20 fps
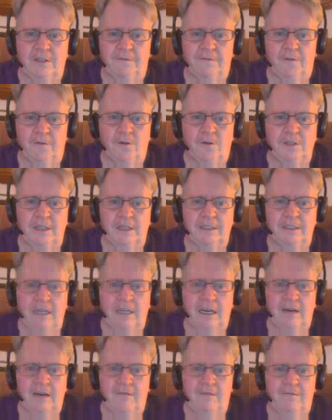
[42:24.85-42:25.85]
The first is
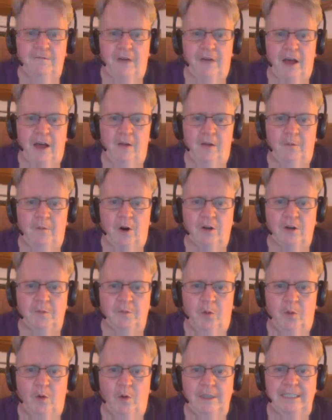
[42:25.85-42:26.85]
a vial
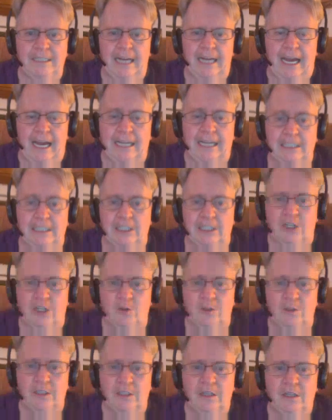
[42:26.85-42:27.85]
marked poison
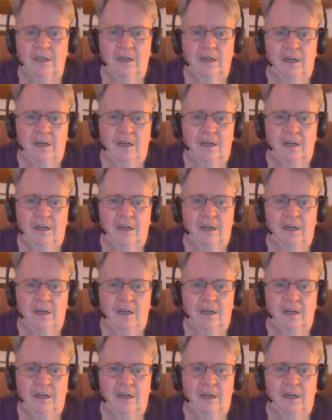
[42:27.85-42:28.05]
antidote.